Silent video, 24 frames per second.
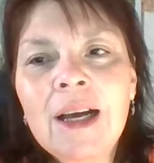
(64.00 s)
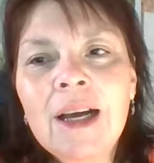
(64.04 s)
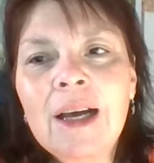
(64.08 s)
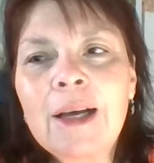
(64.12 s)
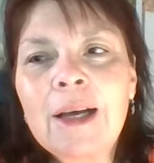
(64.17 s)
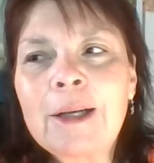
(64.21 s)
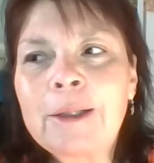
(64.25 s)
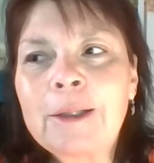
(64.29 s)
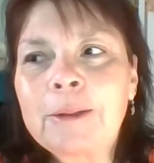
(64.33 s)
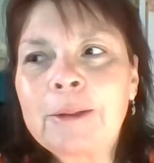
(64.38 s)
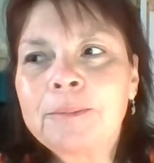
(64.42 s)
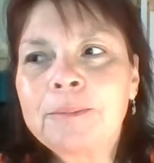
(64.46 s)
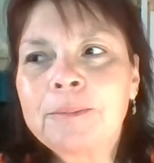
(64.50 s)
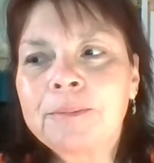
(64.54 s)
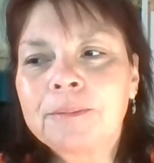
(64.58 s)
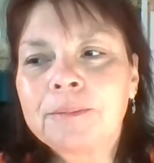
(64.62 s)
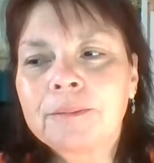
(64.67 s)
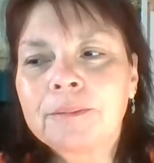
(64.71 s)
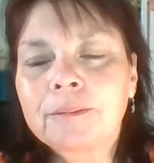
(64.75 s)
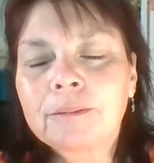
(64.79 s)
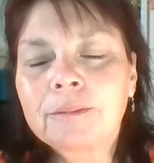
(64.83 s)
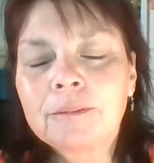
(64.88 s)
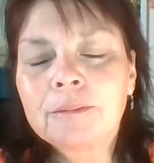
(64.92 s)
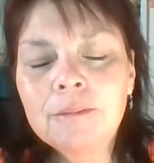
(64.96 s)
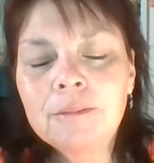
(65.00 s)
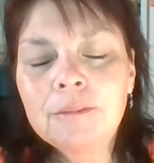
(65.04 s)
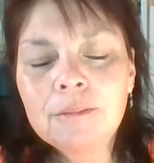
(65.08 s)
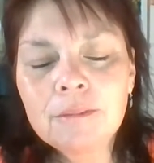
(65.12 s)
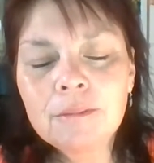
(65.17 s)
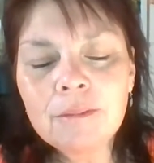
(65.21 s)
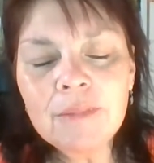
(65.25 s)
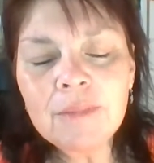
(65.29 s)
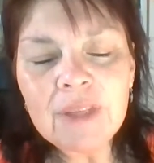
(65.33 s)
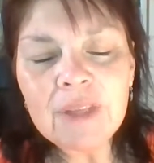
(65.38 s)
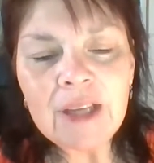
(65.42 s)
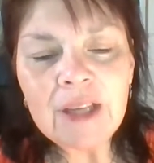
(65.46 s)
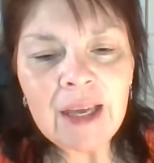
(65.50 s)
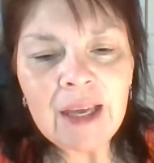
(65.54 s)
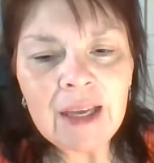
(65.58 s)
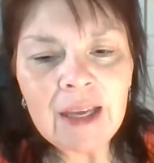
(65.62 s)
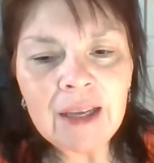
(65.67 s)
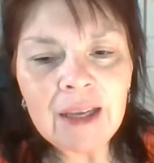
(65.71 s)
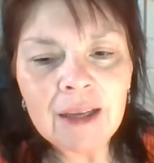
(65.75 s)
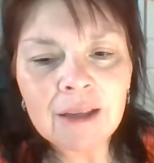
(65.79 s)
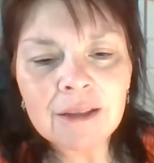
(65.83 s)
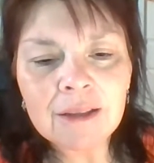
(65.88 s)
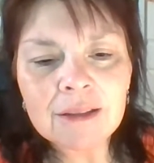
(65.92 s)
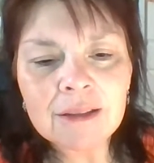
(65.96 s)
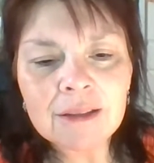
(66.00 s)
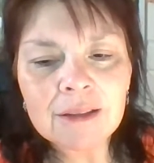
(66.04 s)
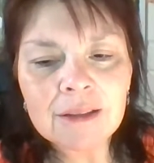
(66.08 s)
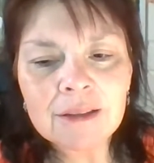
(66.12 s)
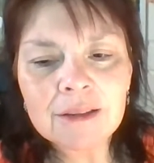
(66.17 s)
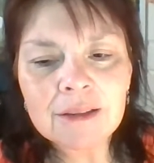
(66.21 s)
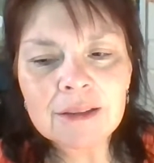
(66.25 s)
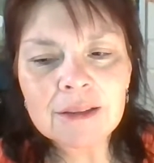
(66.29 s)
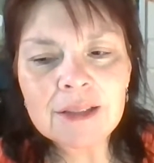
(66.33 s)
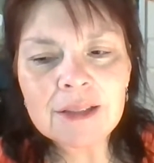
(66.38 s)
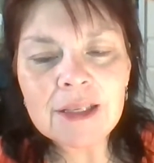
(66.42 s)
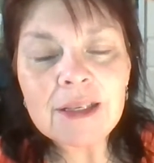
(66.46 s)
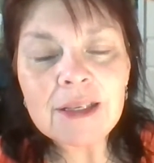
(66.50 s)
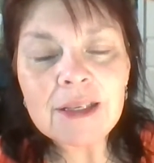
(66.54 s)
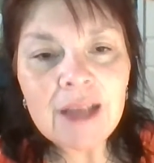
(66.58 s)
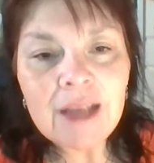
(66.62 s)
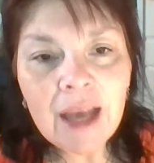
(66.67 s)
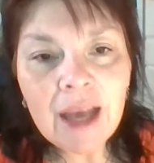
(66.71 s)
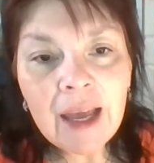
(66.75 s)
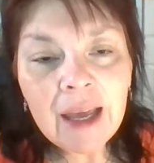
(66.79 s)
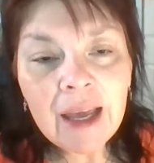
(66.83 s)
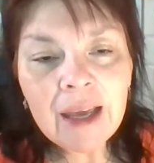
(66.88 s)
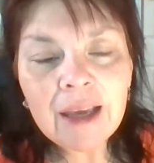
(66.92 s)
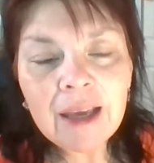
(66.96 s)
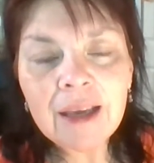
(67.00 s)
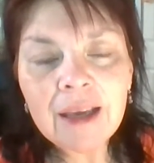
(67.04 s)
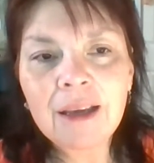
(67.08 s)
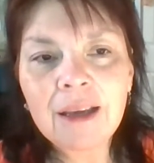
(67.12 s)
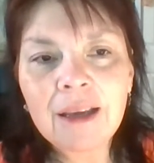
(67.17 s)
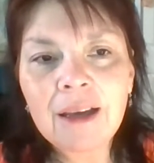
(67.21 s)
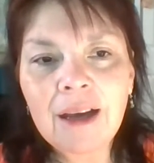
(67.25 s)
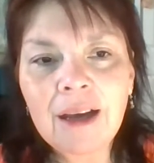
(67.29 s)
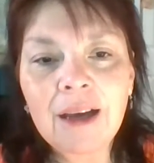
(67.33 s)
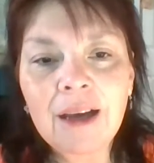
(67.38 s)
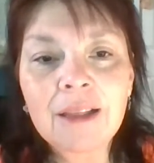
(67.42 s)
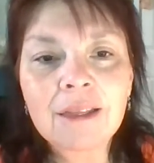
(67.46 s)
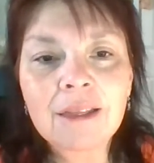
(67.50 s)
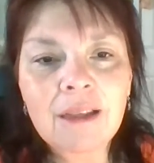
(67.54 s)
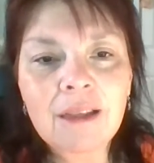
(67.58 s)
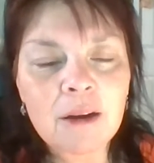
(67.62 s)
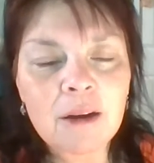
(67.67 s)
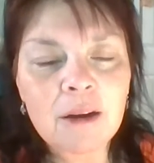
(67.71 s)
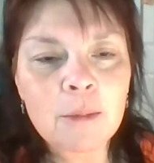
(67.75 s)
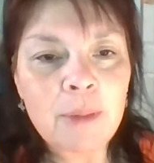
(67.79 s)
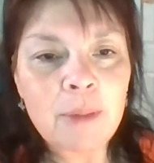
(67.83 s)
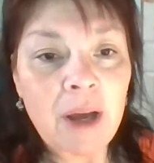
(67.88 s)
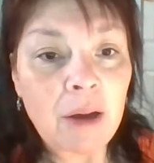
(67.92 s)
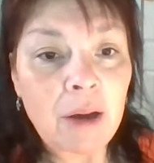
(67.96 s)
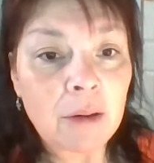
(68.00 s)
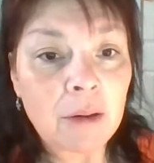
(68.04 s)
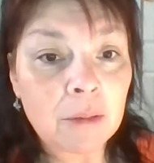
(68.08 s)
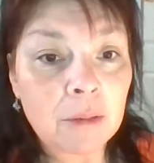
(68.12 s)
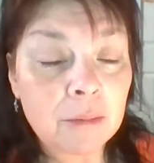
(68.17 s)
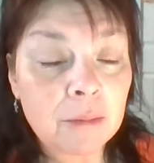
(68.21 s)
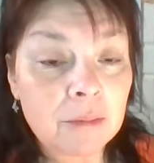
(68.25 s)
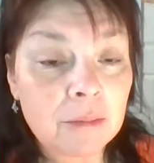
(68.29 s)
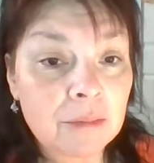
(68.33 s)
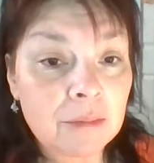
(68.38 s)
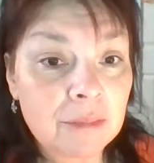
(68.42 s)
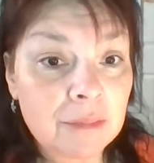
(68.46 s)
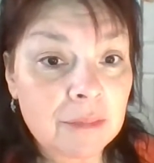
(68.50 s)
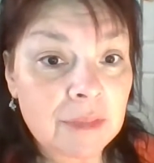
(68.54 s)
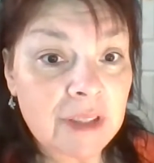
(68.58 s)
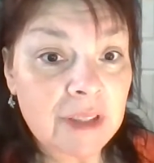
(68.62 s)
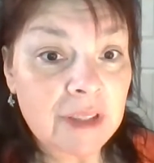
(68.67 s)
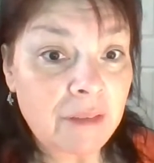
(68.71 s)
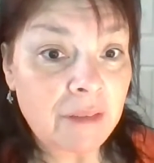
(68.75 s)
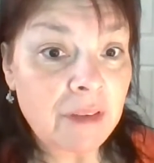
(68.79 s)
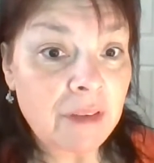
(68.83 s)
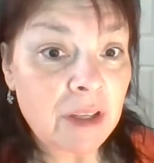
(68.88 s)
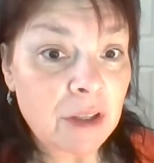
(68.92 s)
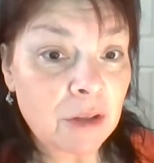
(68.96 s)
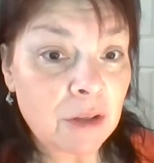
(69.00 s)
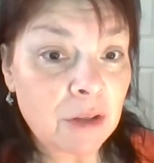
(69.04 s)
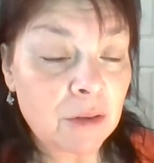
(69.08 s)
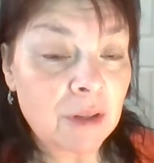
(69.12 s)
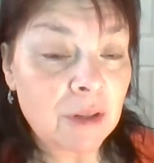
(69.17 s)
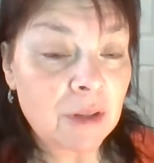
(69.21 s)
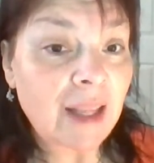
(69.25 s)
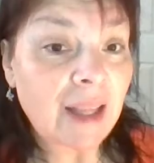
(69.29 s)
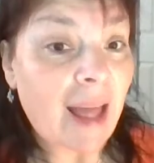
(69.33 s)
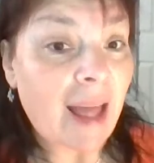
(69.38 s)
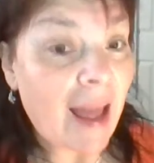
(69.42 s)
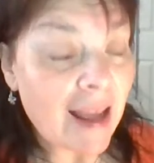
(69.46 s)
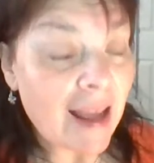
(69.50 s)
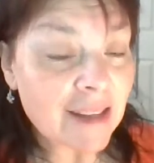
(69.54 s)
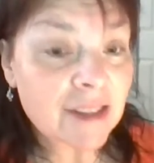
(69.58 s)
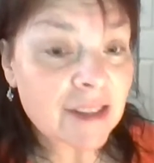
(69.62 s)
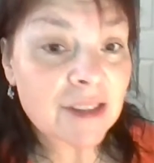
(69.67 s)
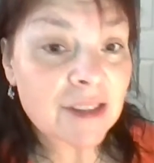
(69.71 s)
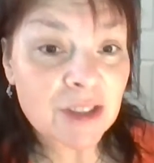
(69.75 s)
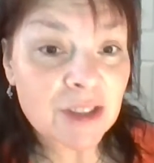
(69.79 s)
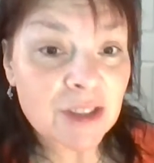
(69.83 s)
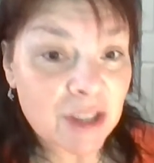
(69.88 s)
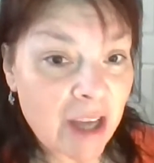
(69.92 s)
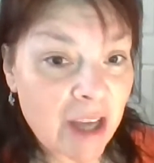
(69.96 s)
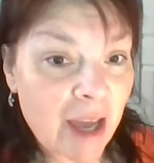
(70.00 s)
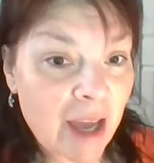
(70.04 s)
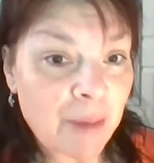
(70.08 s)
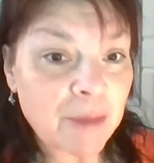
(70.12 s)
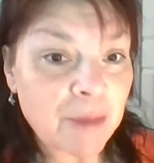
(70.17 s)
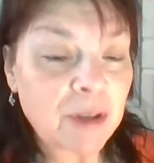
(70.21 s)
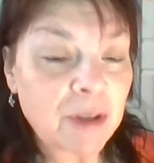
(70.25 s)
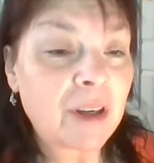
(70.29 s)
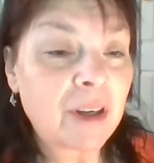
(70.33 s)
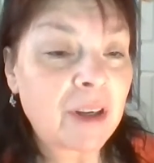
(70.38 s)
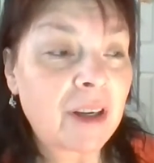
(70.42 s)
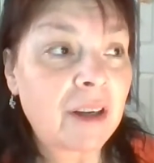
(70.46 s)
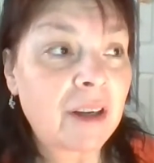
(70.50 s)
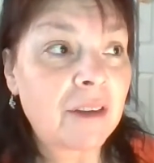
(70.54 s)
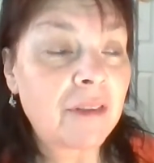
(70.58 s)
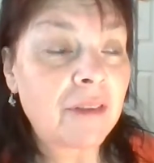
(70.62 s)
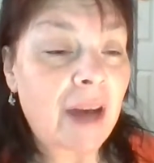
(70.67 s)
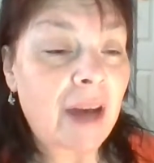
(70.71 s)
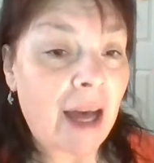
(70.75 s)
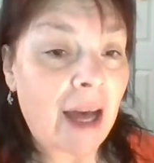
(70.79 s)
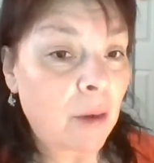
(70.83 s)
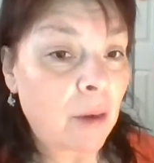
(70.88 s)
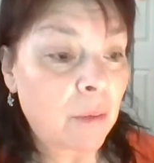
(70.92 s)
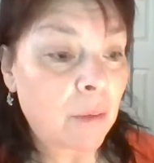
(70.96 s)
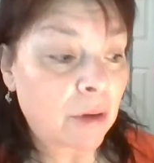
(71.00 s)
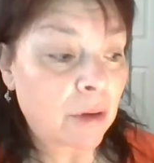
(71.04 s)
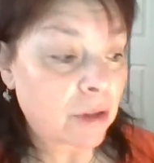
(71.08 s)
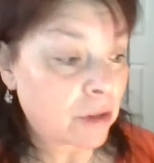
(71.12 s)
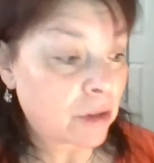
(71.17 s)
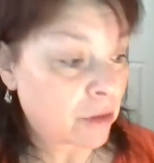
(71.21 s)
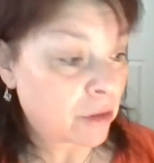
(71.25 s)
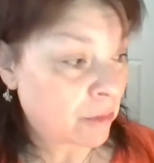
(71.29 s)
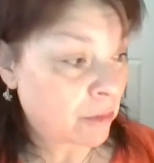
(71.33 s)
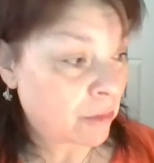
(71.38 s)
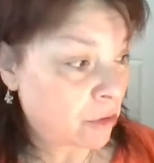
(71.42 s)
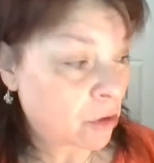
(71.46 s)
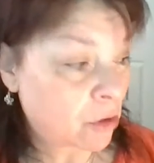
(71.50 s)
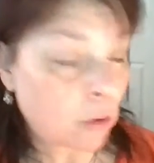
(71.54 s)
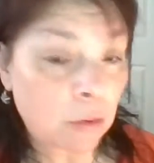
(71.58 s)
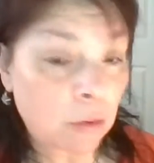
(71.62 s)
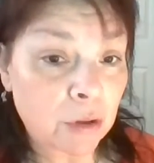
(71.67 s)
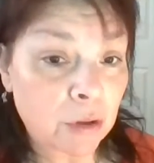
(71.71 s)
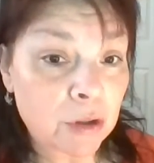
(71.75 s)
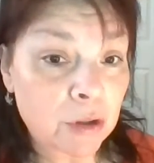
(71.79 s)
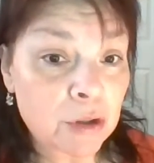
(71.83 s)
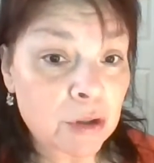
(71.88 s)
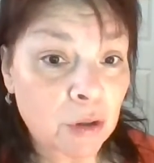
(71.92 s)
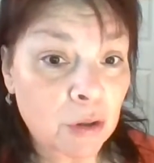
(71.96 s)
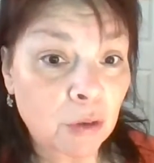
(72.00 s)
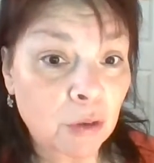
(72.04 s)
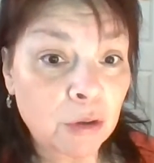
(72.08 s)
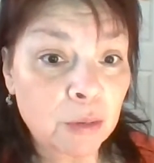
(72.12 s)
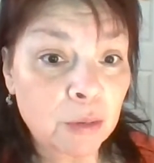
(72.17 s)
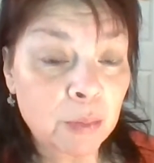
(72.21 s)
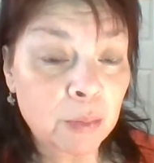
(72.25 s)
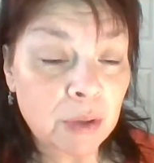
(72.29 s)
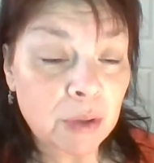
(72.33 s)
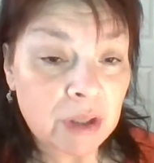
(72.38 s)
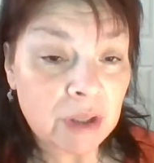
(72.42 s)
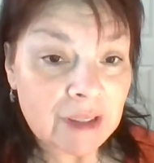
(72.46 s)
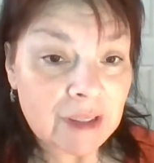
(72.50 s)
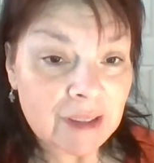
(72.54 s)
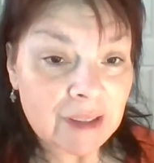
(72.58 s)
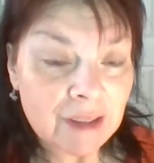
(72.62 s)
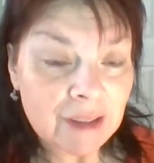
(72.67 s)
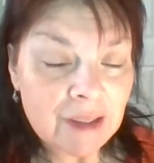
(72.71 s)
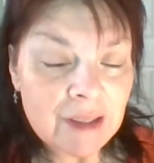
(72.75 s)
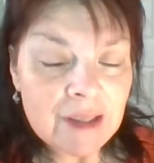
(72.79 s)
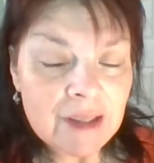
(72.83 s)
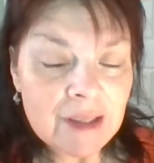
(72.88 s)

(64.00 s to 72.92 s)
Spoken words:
Um, and today I thought about giving you the last chapter of our shoulder to shoulder book.